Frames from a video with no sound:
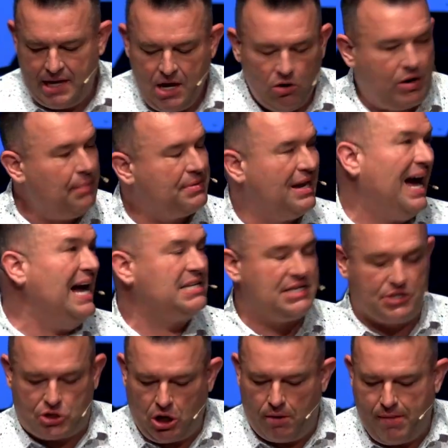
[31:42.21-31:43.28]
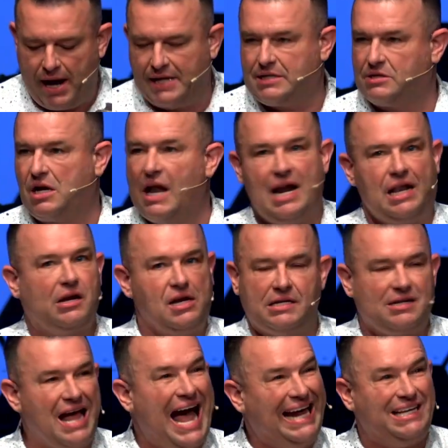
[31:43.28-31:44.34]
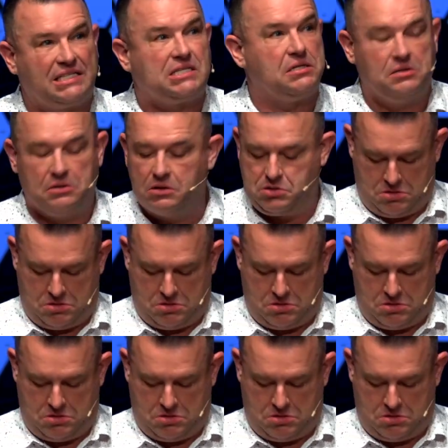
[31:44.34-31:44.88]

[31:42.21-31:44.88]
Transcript: Kryptonites and Termites. There's a lot of lights.